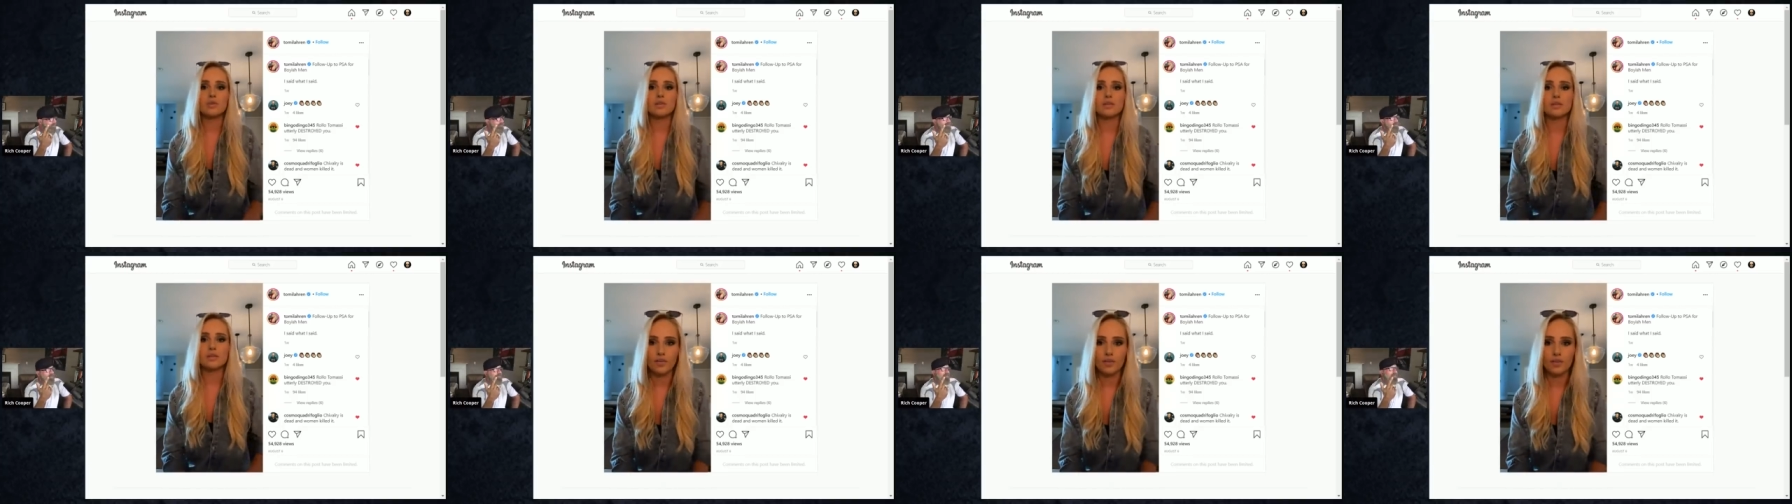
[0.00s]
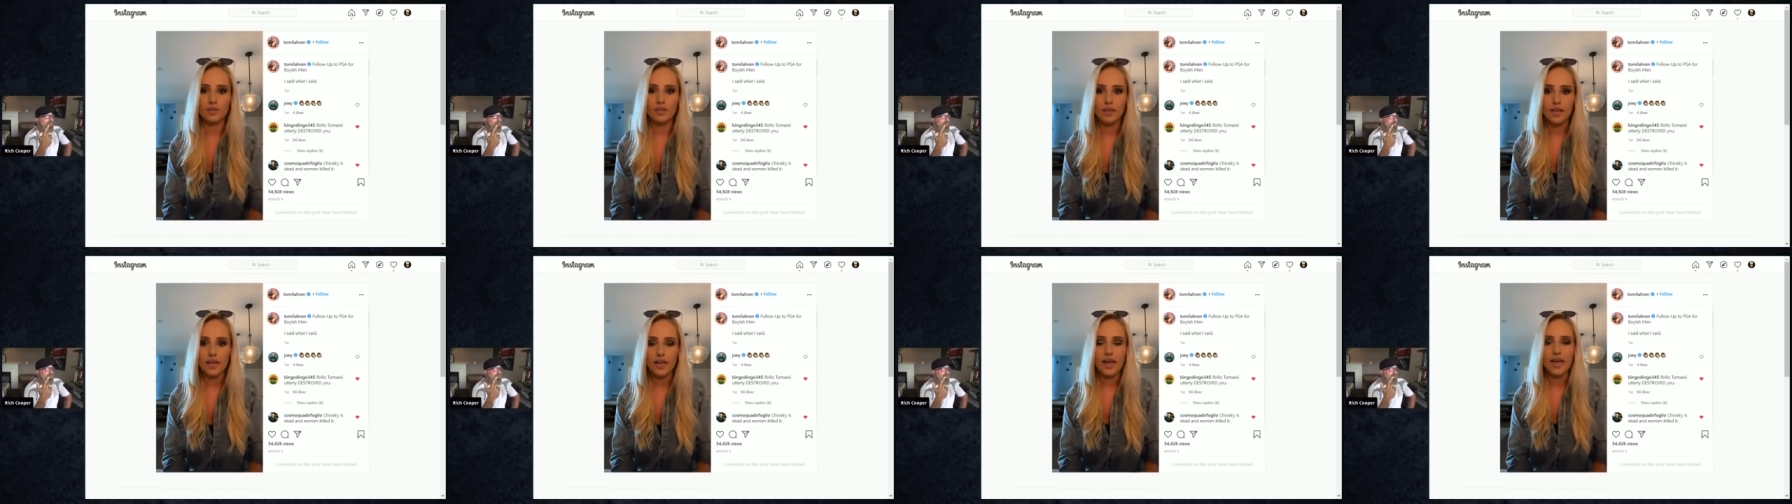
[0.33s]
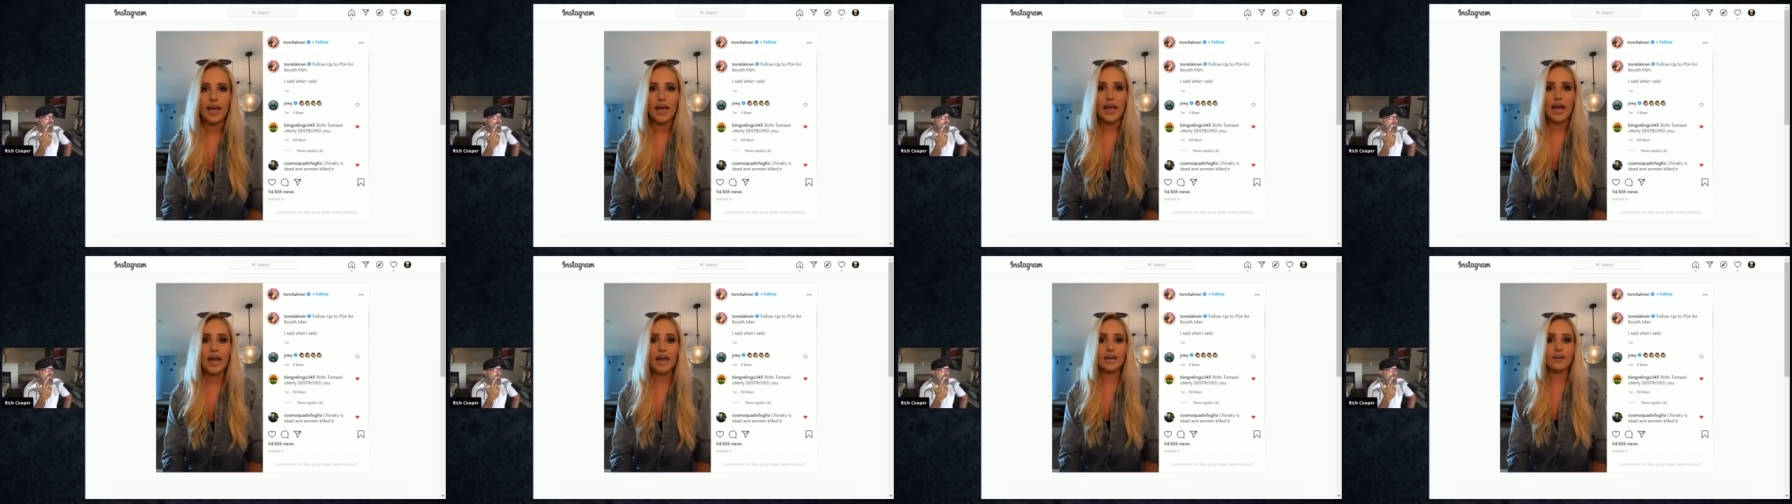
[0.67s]
And that
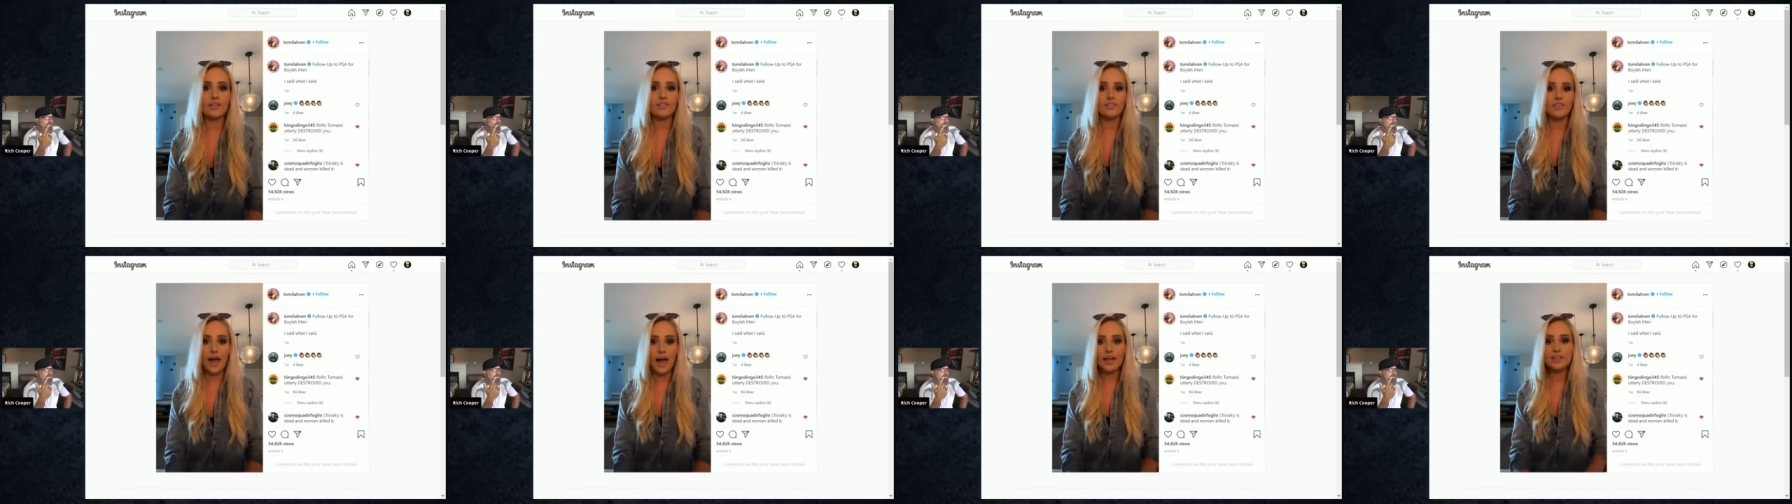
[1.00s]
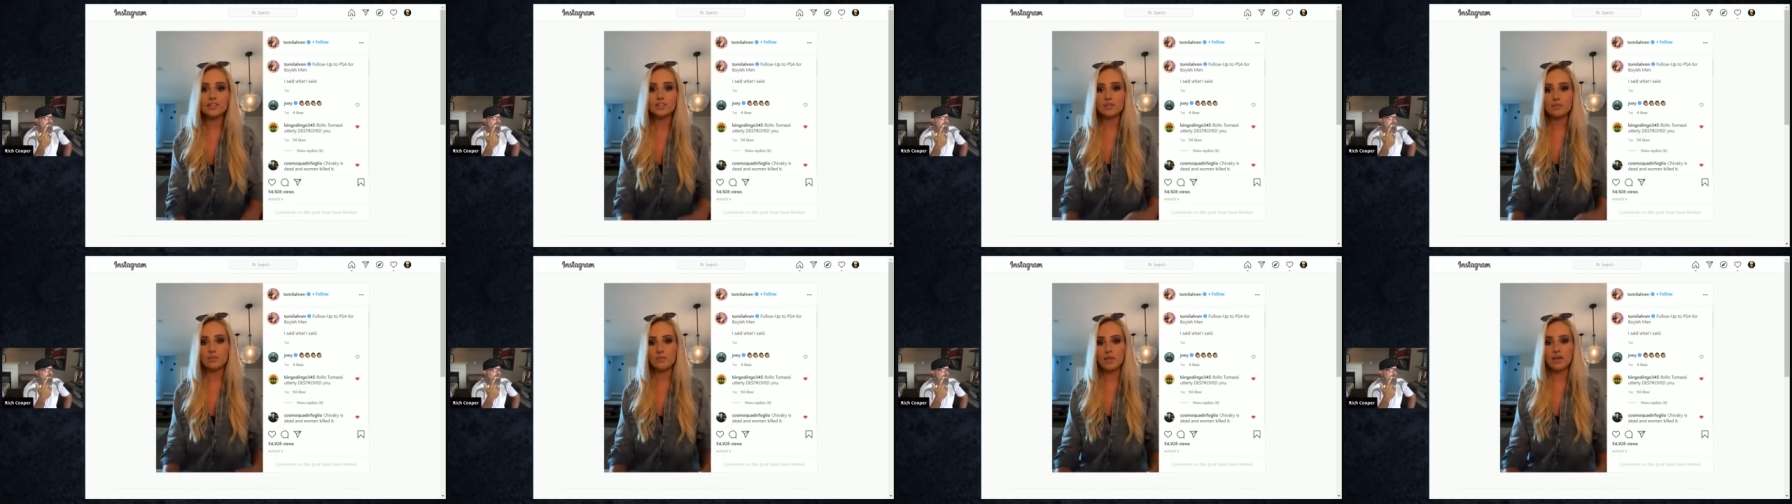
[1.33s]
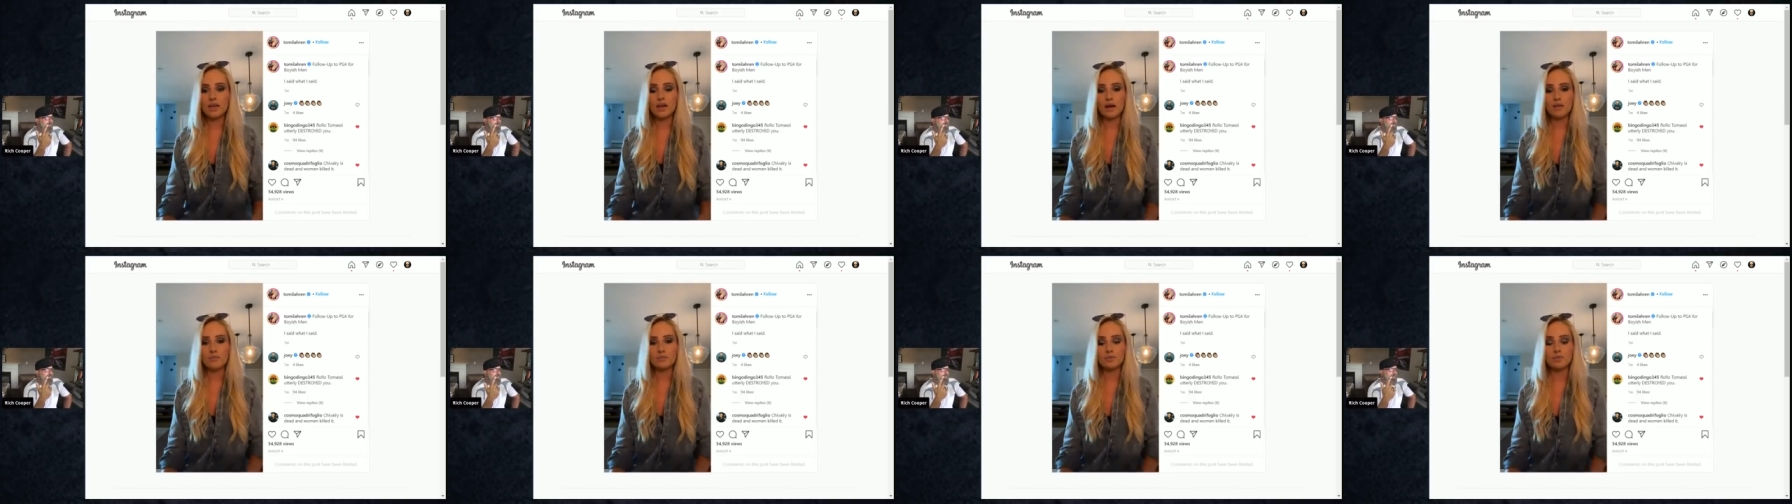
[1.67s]
to me comes with a
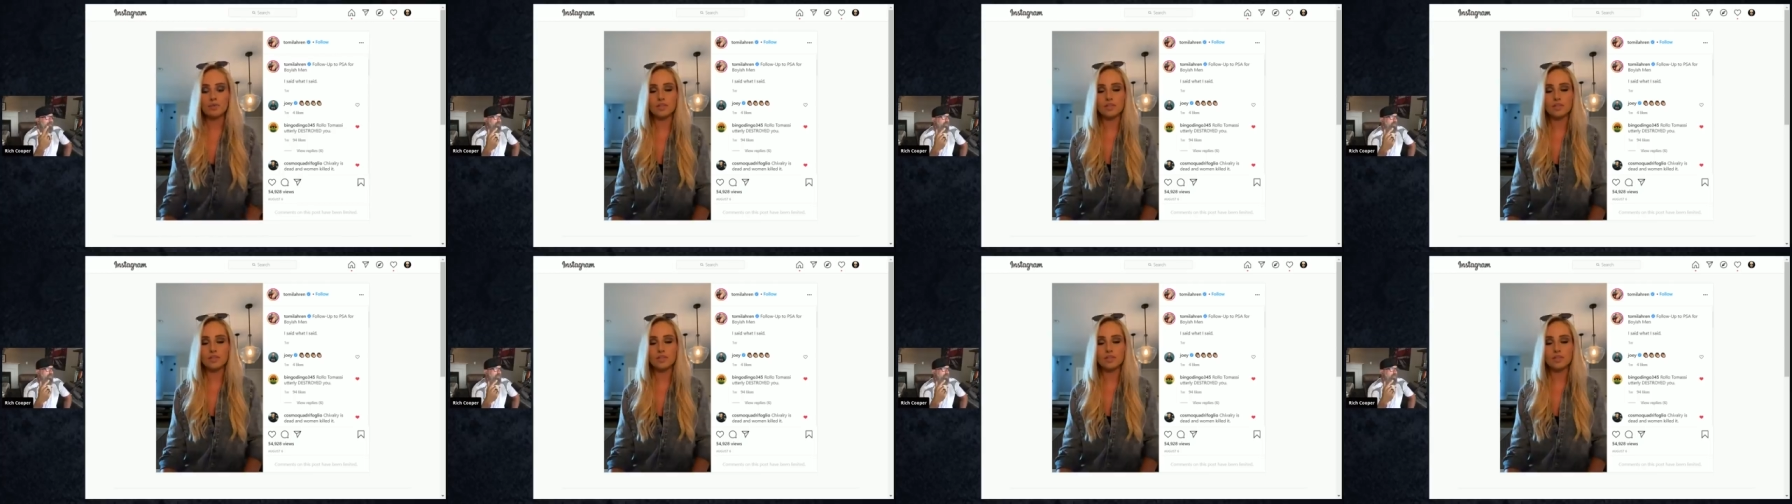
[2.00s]
side of good